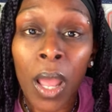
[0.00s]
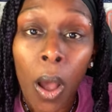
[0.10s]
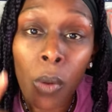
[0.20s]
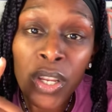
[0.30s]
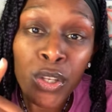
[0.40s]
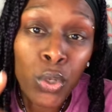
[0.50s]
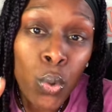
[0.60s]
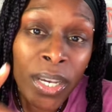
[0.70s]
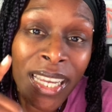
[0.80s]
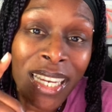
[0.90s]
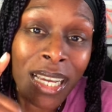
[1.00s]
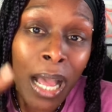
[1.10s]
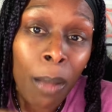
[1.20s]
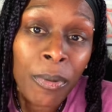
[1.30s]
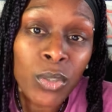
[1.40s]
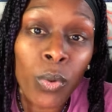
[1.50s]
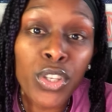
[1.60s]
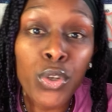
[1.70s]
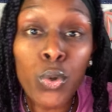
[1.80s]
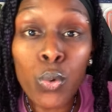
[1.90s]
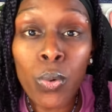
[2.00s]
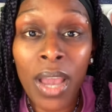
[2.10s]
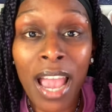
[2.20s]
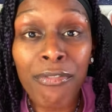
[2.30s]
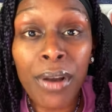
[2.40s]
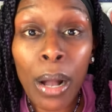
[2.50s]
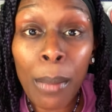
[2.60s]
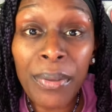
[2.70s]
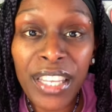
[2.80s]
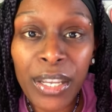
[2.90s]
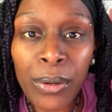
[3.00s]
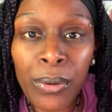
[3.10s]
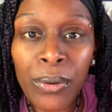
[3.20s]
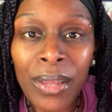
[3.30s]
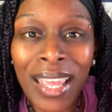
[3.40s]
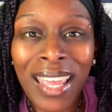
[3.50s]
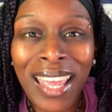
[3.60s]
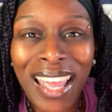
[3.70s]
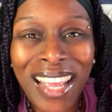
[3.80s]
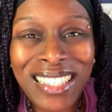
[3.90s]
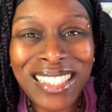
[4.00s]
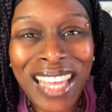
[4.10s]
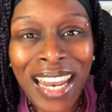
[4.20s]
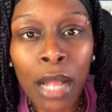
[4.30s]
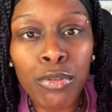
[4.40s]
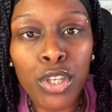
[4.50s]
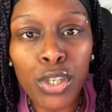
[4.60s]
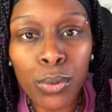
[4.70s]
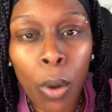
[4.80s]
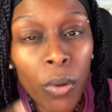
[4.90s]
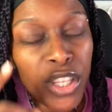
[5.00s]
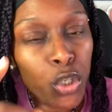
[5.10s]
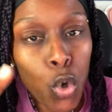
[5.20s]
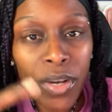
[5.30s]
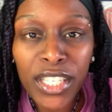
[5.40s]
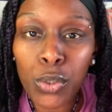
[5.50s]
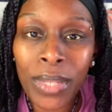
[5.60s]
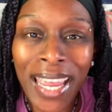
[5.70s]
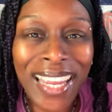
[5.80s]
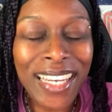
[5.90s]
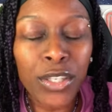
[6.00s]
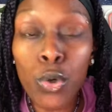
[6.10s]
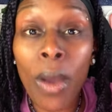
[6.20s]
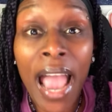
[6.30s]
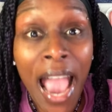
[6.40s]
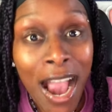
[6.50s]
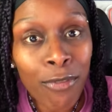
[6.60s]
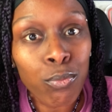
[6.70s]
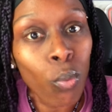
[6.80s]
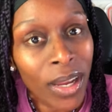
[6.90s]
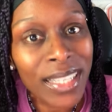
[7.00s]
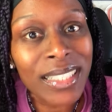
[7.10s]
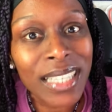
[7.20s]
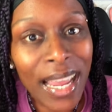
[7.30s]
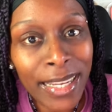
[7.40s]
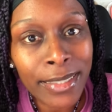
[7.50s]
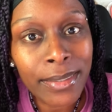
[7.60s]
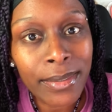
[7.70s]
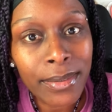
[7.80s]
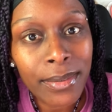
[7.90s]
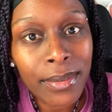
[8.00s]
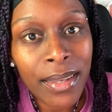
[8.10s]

Only you can accomplish what you have come here and set out to do. Only you can do that. You have what it takes.